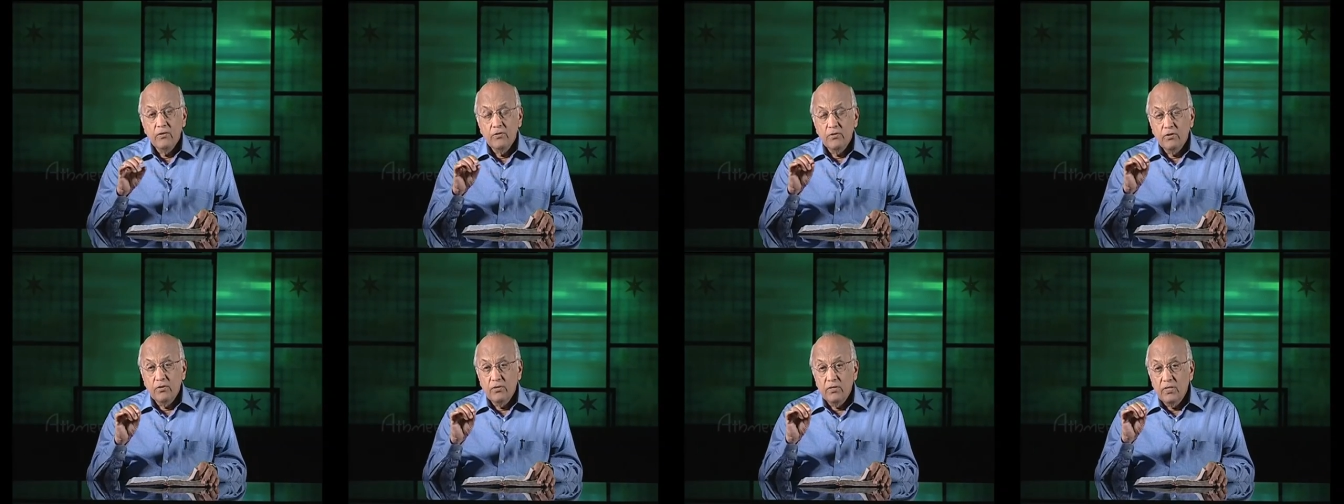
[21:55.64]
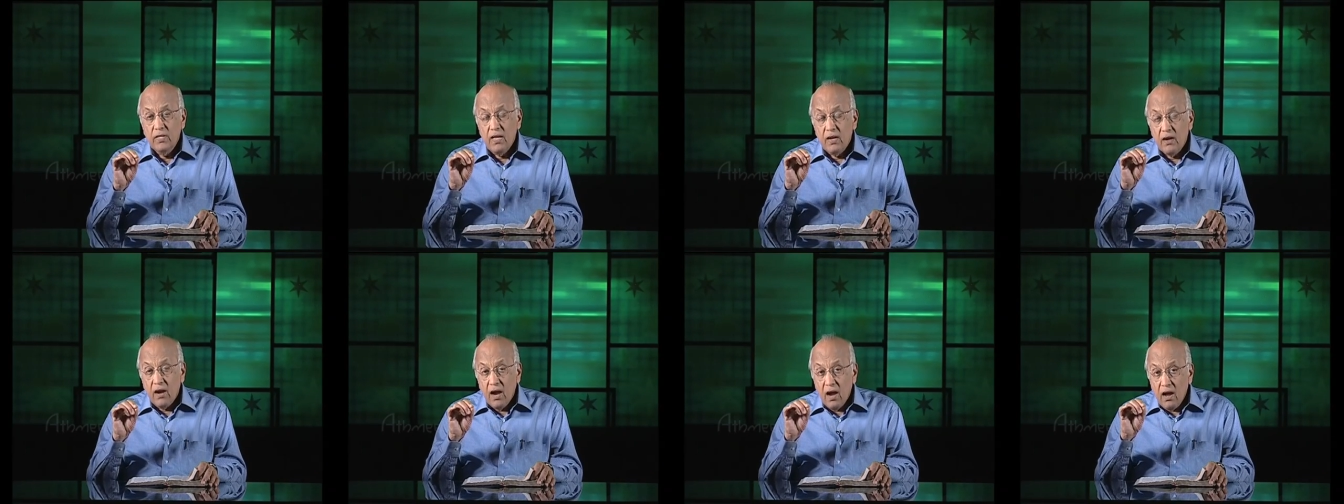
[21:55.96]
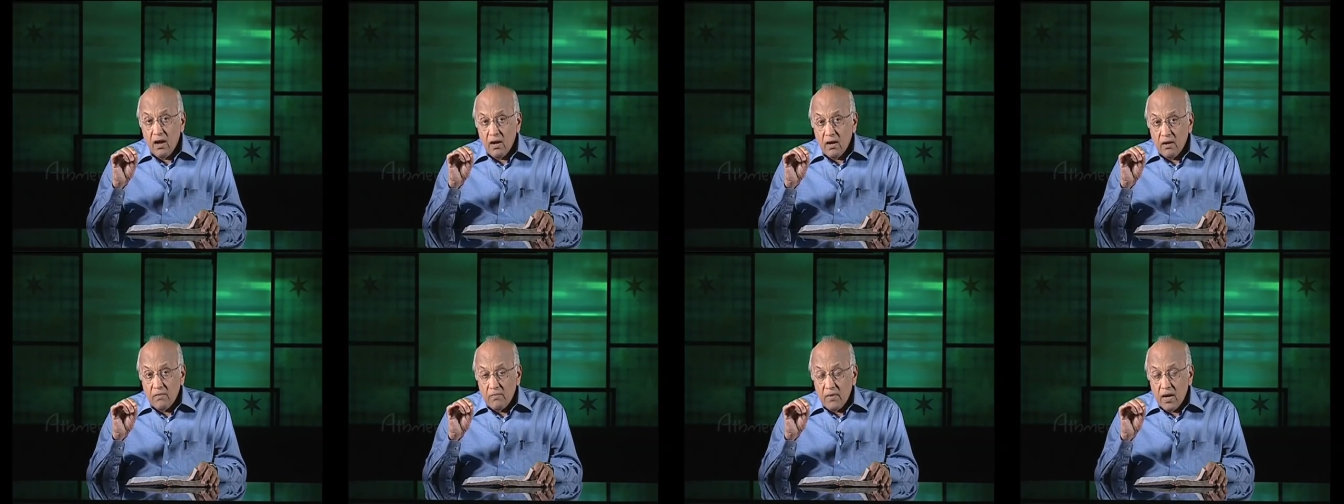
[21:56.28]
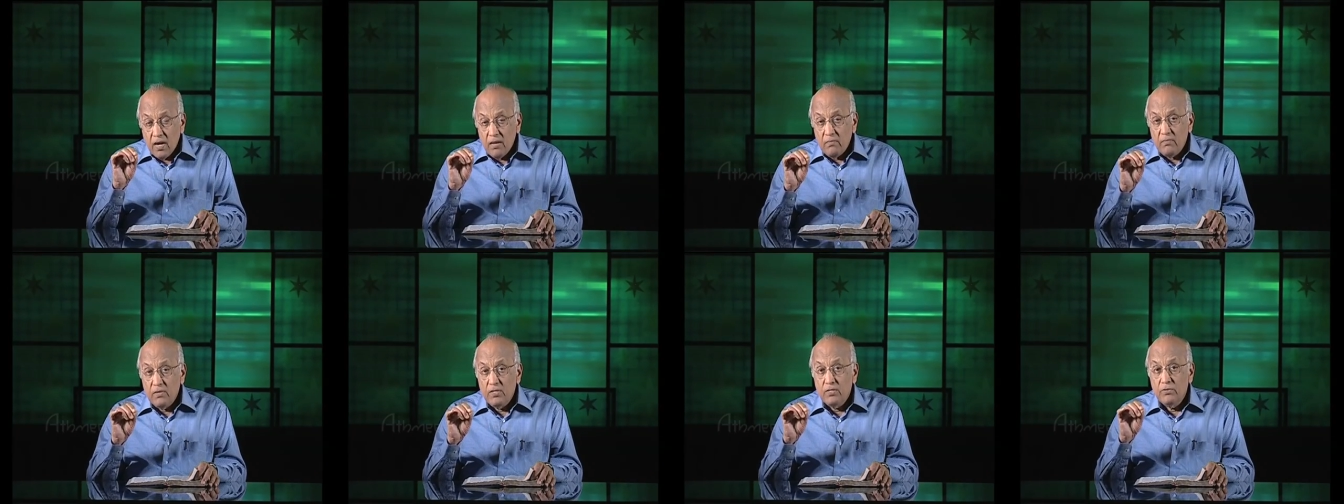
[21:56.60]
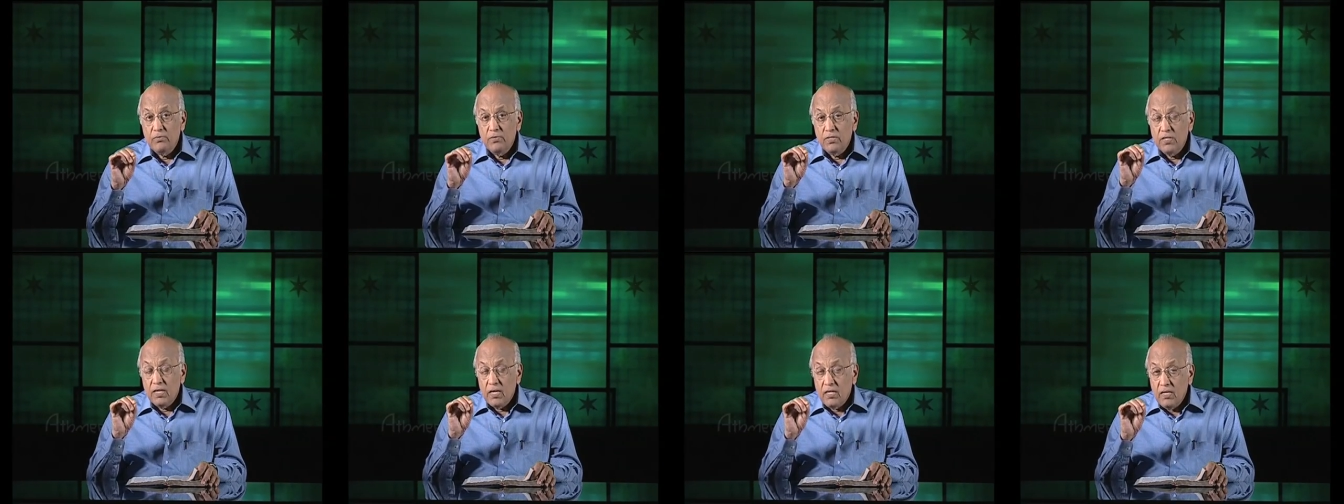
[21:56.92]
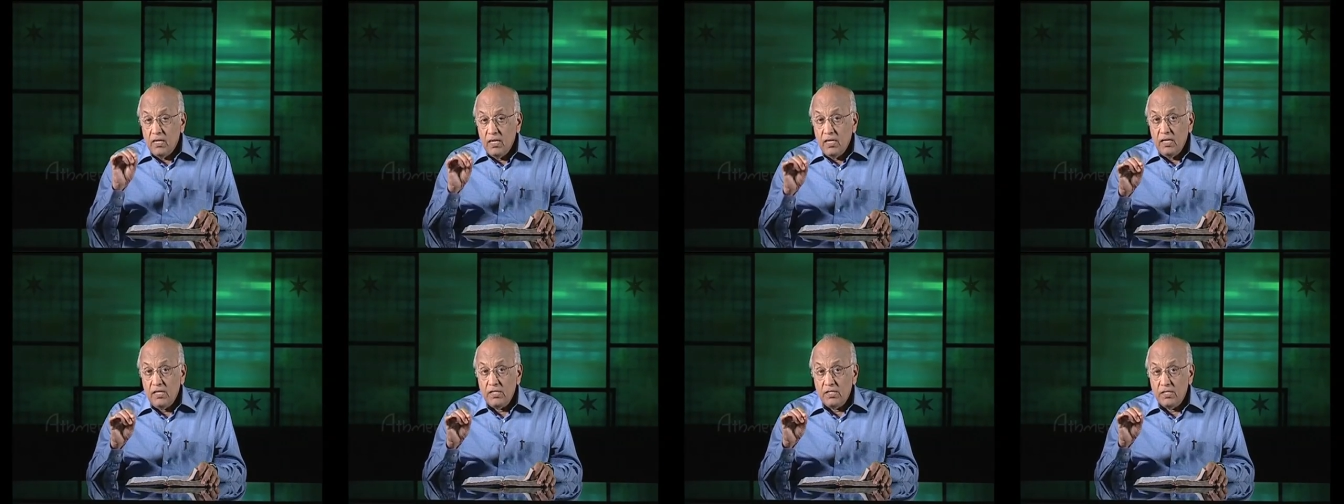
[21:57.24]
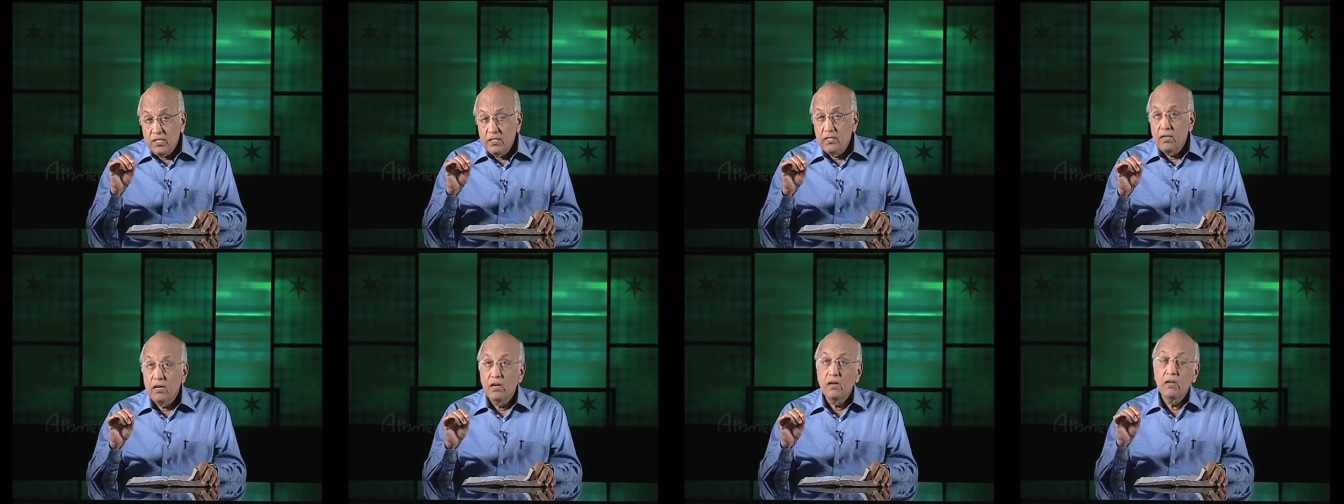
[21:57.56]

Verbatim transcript: So there are commandments which are least and